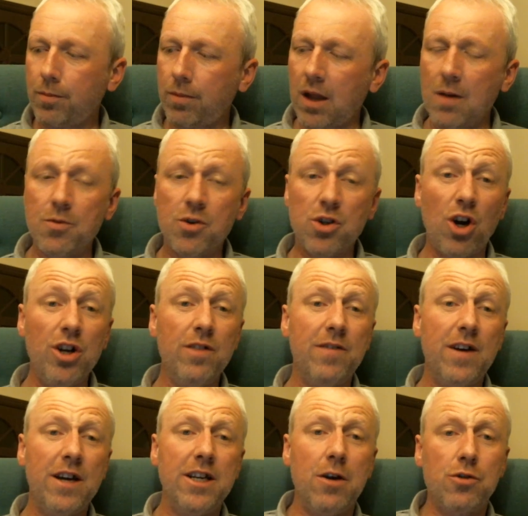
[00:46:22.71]
I'm sorry the
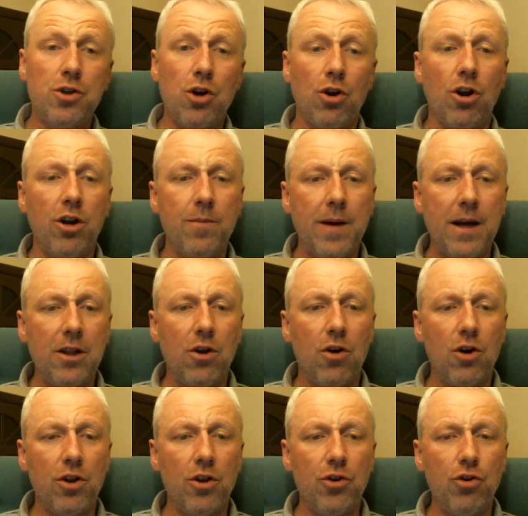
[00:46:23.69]
video's gone on a bit
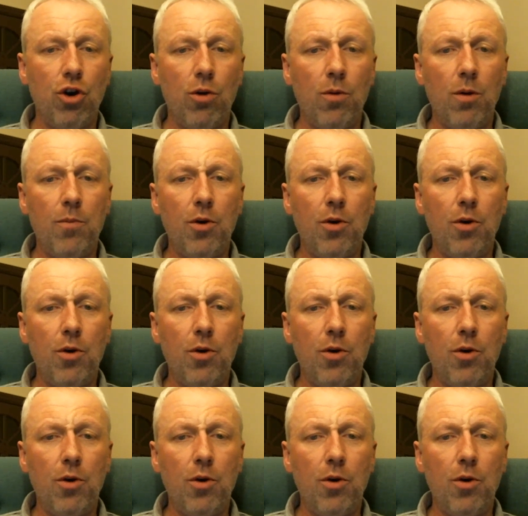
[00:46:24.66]
longer than normal,